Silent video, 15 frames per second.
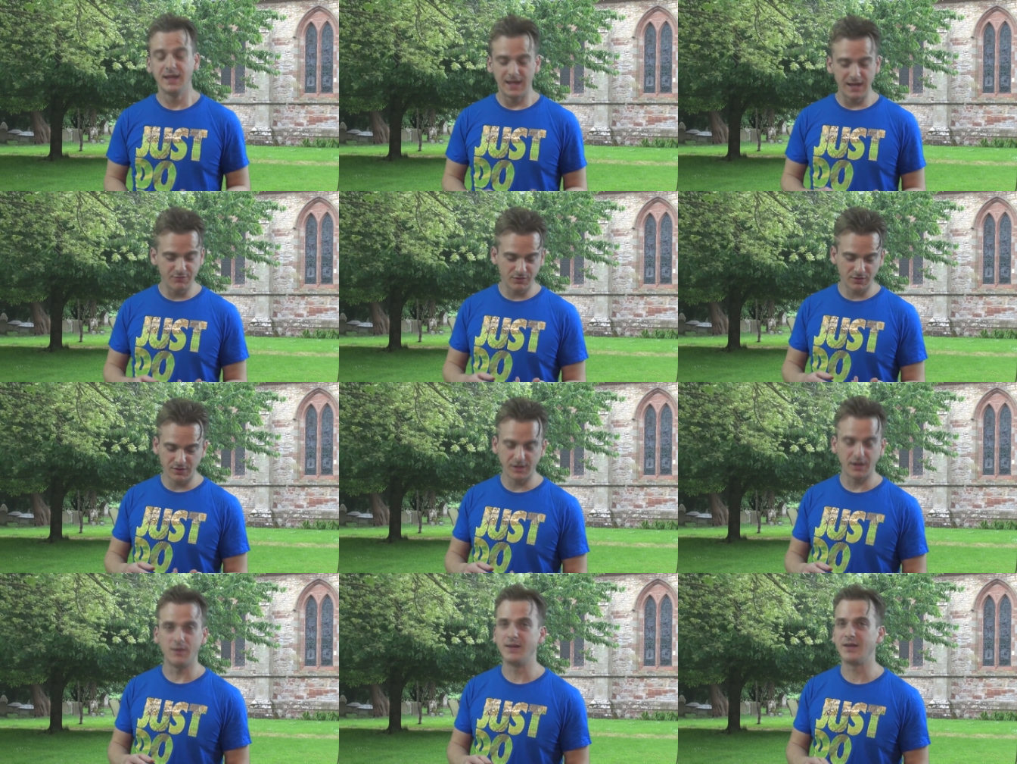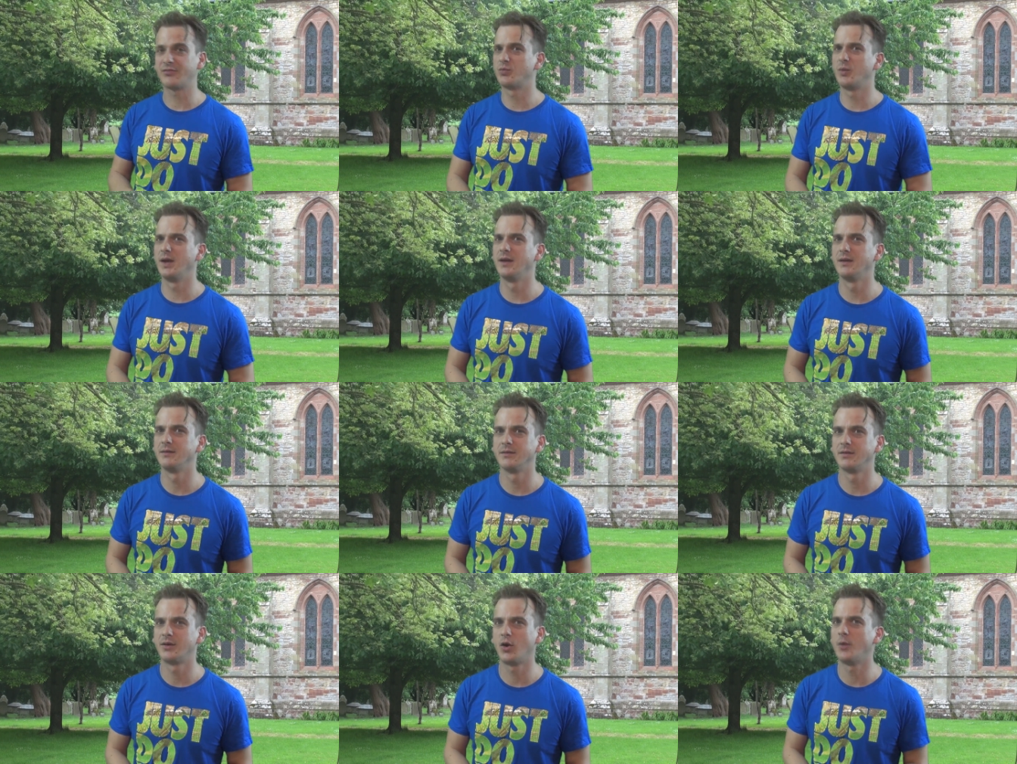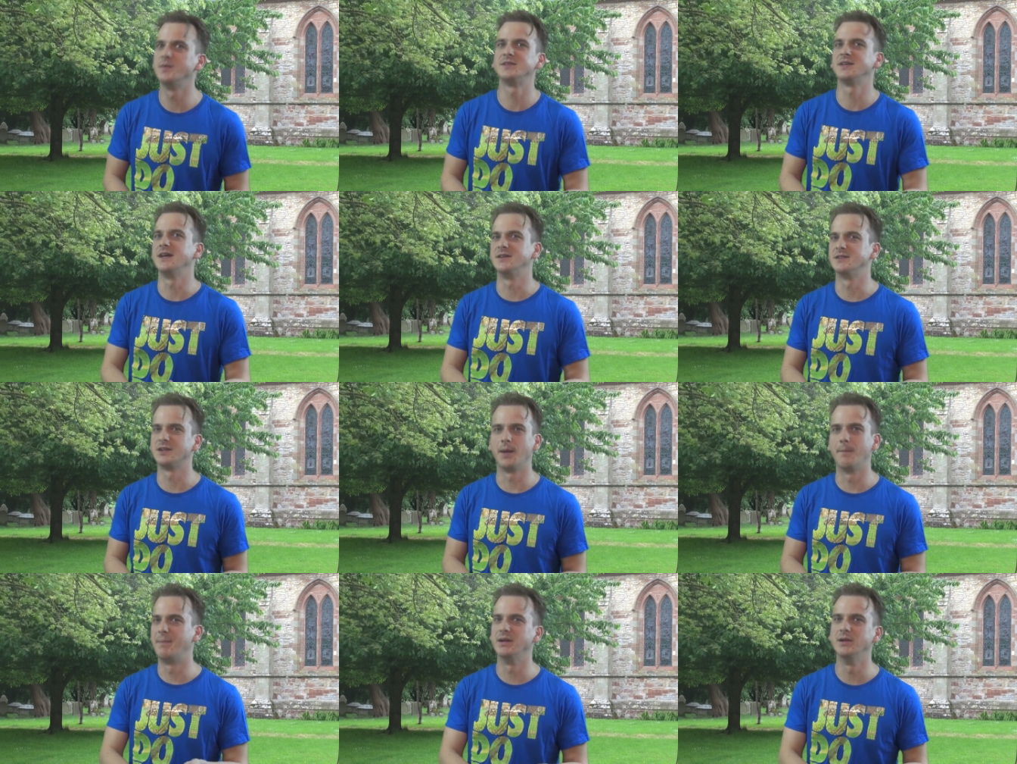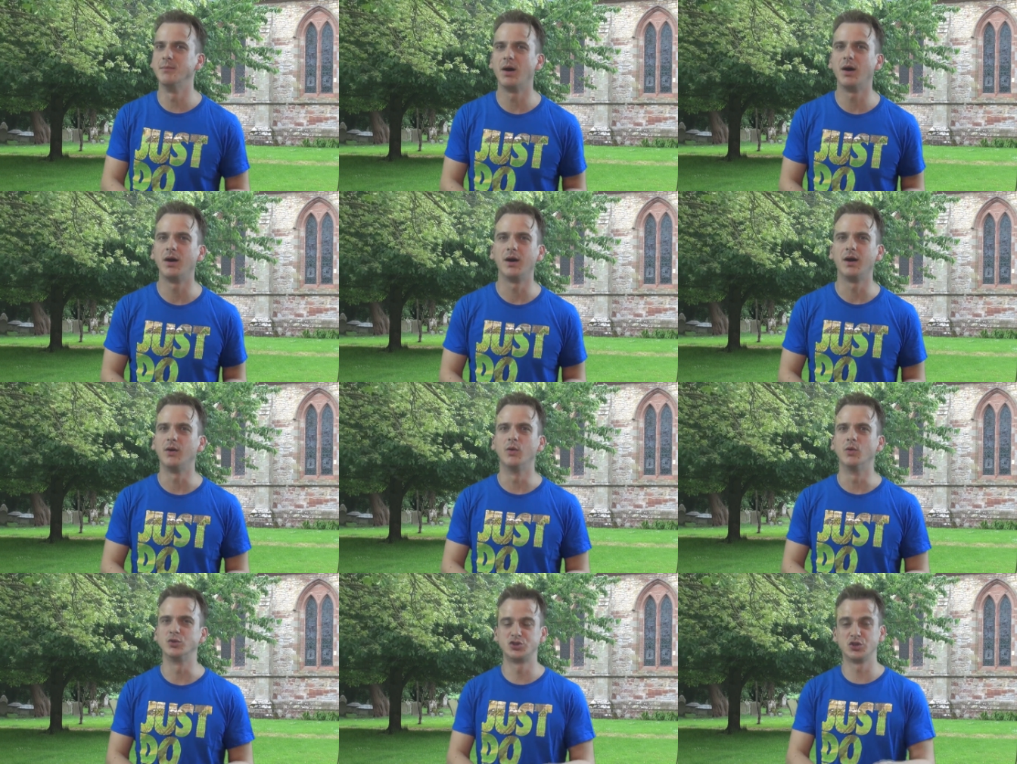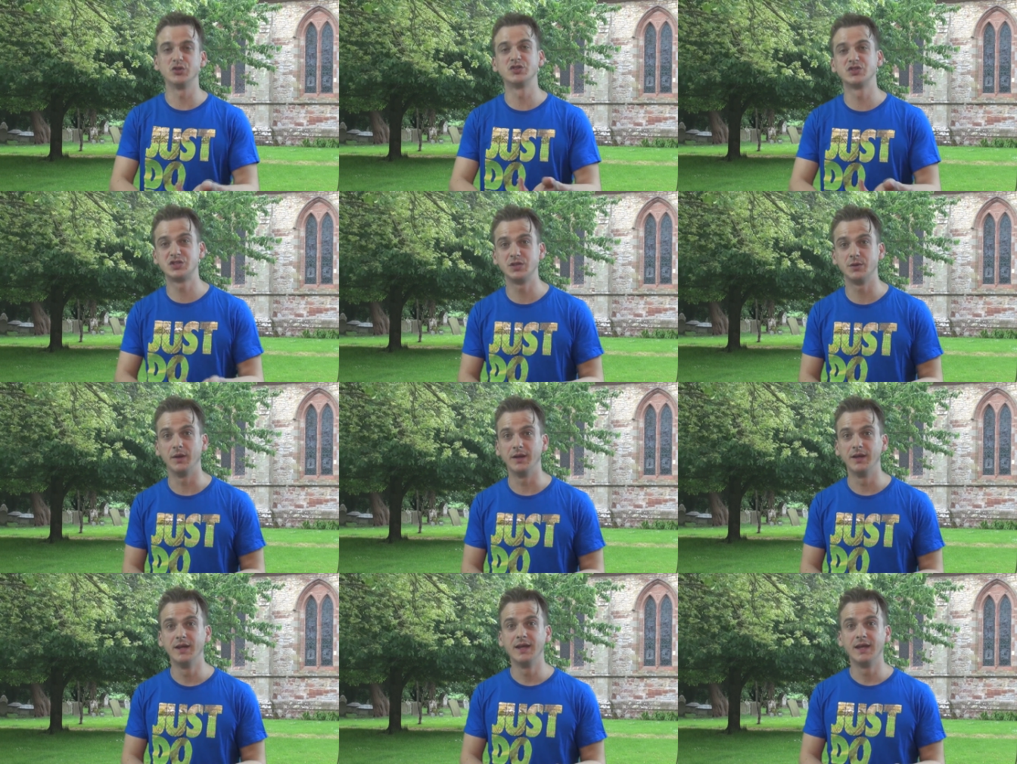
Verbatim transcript: Even, you know, left-wing commentators like Bill Maher or John Stewart